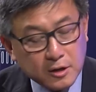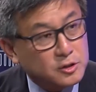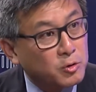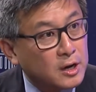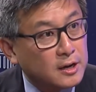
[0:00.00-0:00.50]
it's
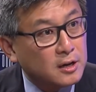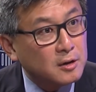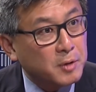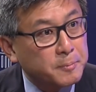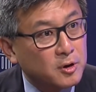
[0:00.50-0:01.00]
a great idea.
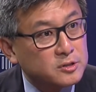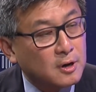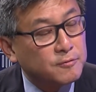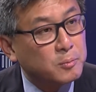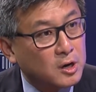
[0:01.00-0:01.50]
My parents
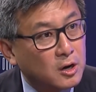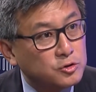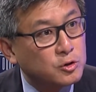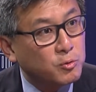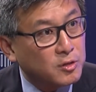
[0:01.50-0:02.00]
come from a
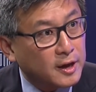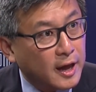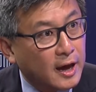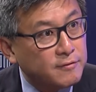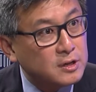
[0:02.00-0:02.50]
country where they
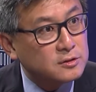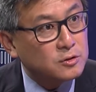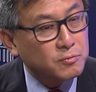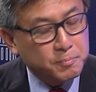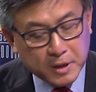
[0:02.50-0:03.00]
have it,
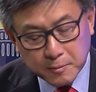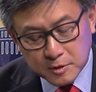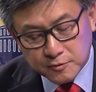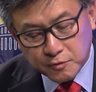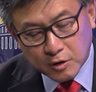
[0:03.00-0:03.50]
so
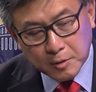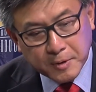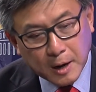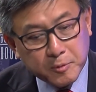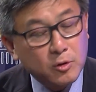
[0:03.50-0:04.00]
it's very
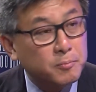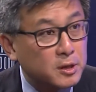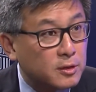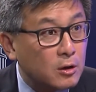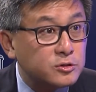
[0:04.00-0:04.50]
popular,
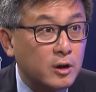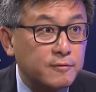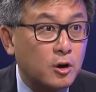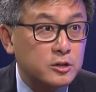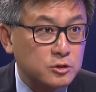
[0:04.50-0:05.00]
but they also have
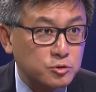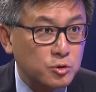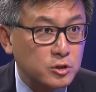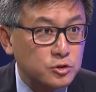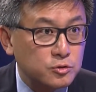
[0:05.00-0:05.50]
cost
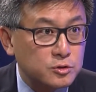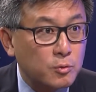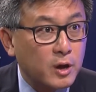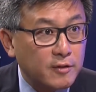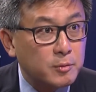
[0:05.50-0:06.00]
control issues. So
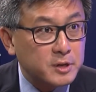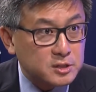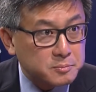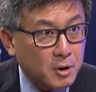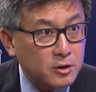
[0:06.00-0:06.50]
we have to be
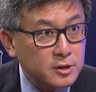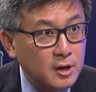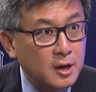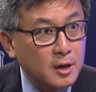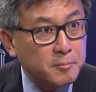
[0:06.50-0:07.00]
smart
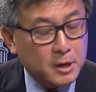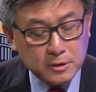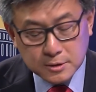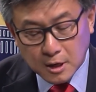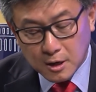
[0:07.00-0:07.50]

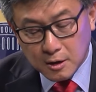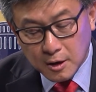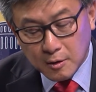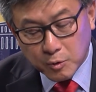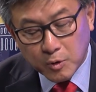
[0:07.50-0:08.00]
because
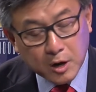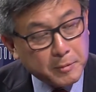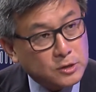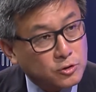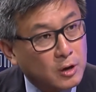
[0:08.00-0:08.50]
we want to
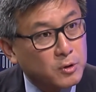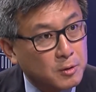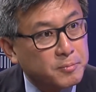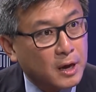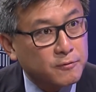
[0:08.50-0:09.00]
make sure that we
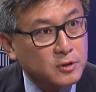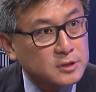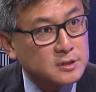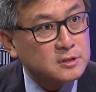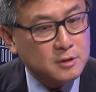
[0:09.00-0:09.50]
can pay for the
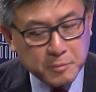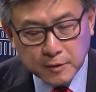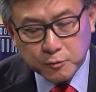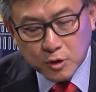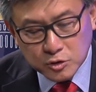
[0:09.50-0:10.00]
system. But
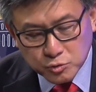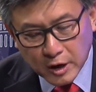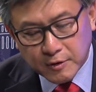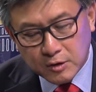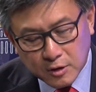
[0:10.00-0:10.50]
if we're going to
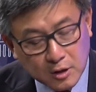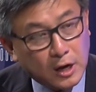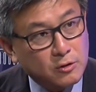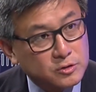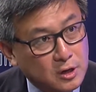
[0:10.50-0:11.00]
drive out a lot
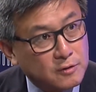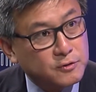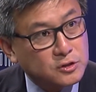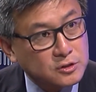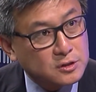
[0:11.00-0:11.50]
of those
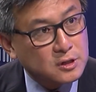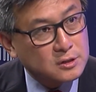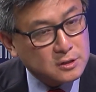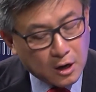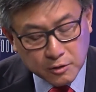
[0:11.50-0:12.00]

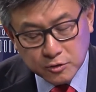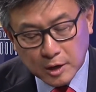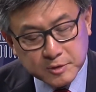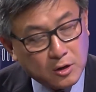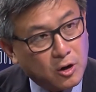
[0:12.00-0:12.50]
inefficiencies, other
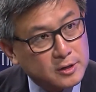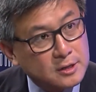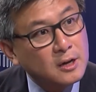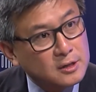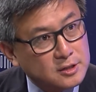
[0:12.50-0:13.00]
types of costs,
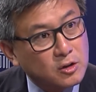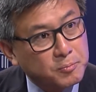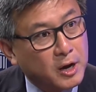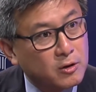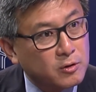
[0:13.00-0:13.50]
single
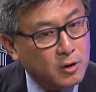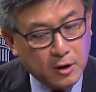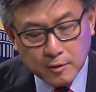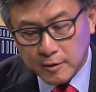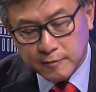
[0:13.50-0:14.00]
payer,
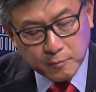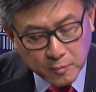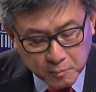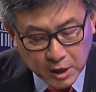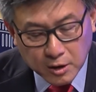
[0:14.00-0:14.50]
if
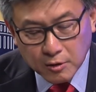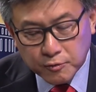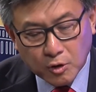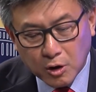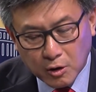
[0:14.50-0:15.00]
Medicare
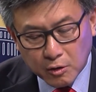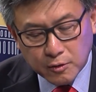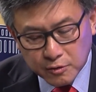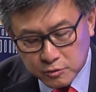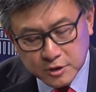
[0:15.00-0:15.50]
for all
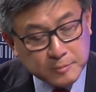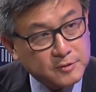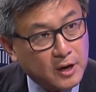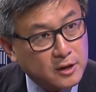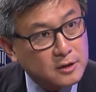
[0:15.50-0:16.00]
those types
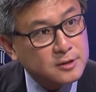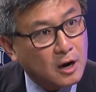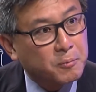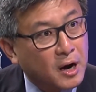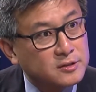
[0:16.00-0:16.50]
of ideas
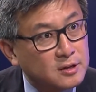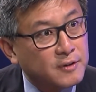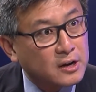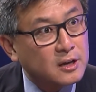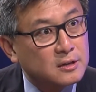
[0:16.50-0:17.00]
are positive
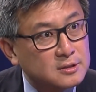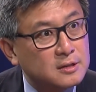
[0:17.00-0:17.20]
ideas.